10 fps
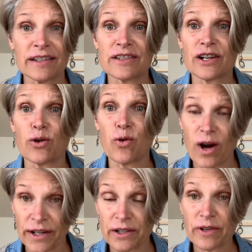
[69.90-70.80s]
and start
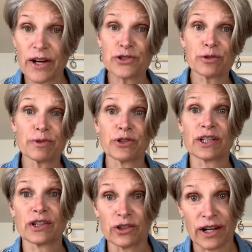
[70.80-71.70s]
walking around your
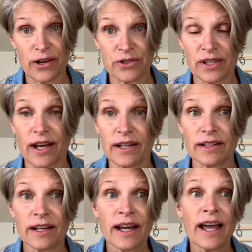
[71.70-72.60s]
building and look outside.
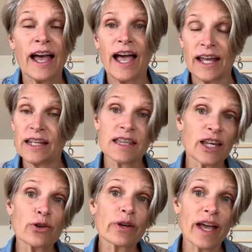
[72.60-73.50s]
Anything
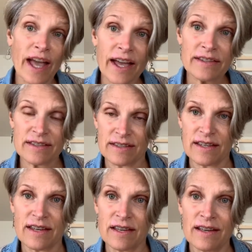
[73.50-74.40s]
you can't
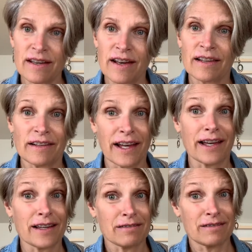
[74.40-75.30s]
see,
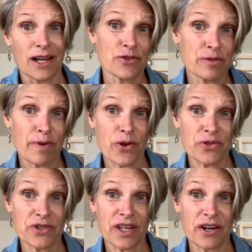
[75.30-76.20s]
like
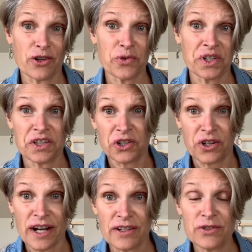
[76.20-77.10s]
downspouts that are going in the
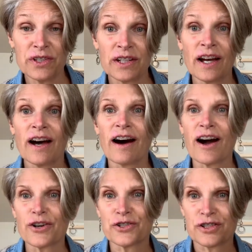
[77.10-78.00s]
ground,
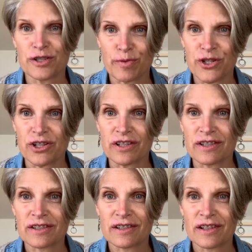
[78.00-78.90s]
are
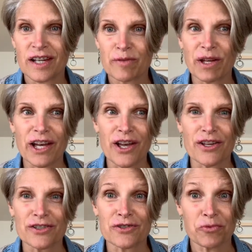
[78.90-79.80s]
suspicious
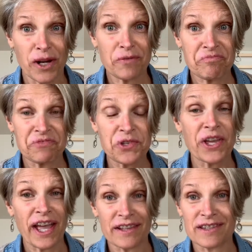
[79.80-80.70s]
because, well, you
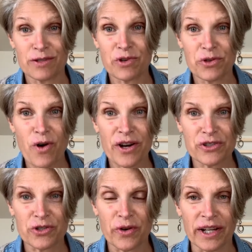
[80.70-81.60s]
can't see where the
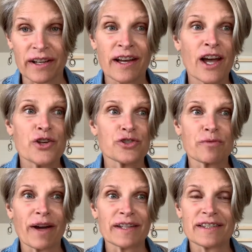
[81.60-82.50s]
water's going. So
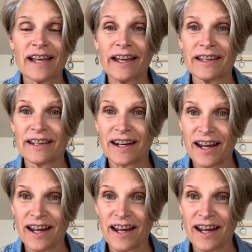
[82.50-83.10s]
my second